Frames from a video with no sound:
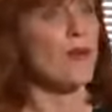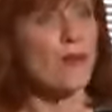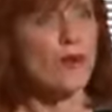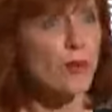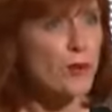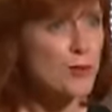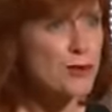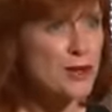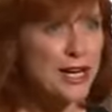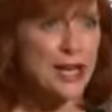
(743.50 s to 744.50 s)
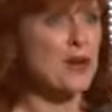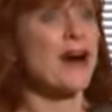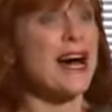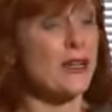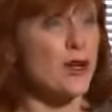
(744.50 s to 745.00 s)
problem drinking or
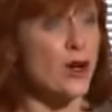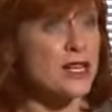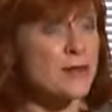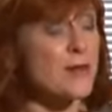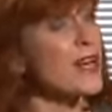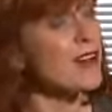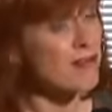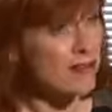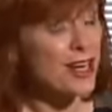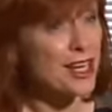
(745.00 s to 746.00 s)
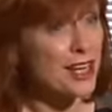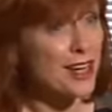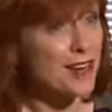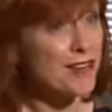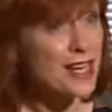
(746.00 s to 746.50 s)
alcoholism. Funnily
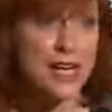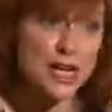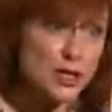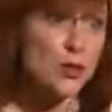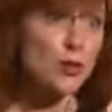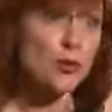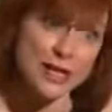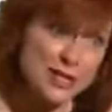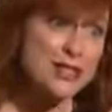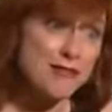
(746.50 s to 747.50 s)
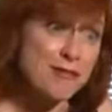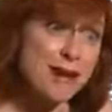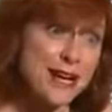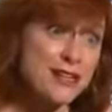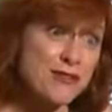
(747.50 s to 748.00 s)
enough, it's always a different
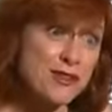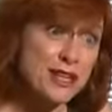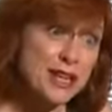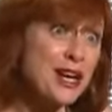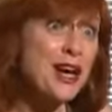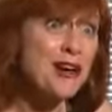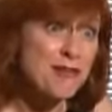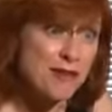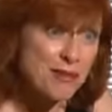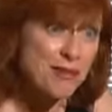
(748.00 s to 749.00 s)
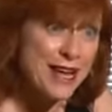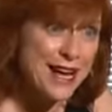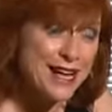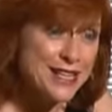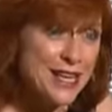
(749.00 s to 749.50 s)
pattern of drinking from
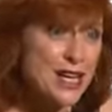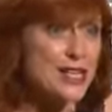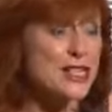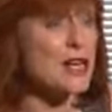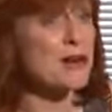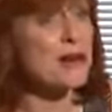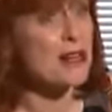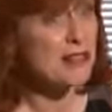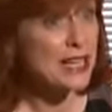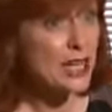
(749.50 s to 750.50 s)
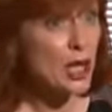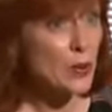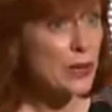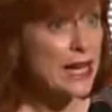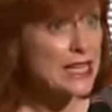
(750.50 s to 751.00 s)
theirs. So the little
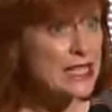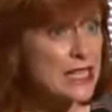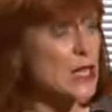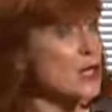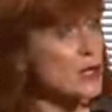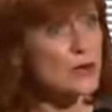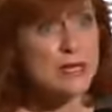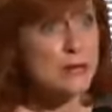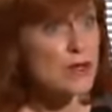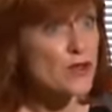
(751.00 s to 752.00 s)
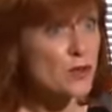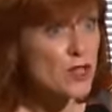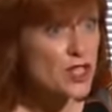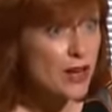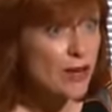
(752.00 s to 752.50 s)
old lady who tipples from the
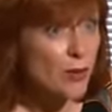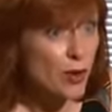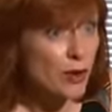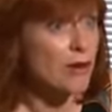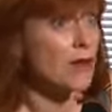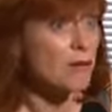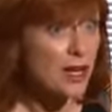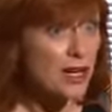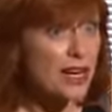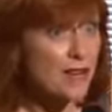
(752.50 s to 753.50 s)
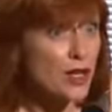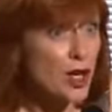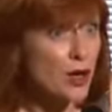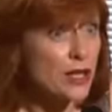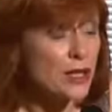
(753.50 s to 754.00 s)
sherry bottle at 11
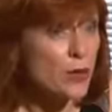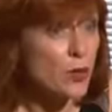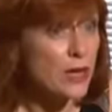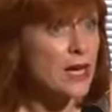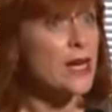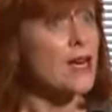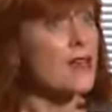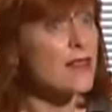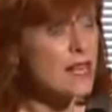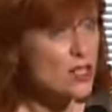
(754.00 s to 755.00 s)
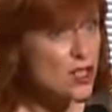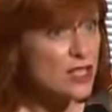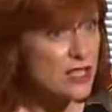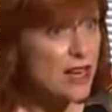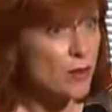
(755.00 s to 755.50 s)
o'clock in the morning thinks she
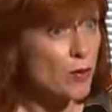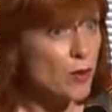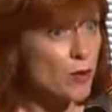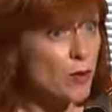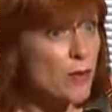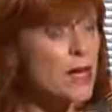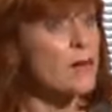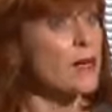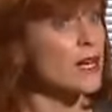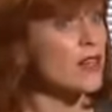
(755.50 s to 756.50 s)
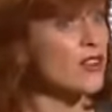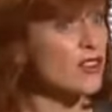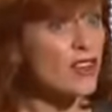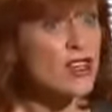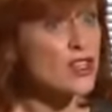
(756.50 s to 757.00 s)
doesn't have a problem
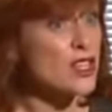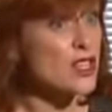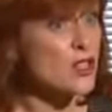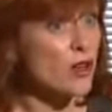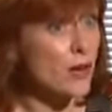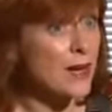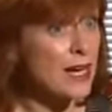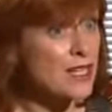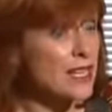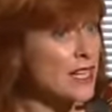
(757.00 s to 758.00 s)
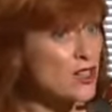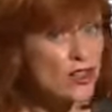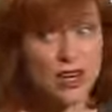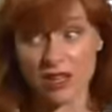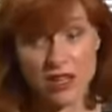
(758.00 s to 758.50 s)
because she's not going out and getting
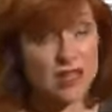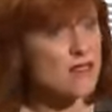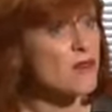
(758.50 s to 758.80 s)
drunk and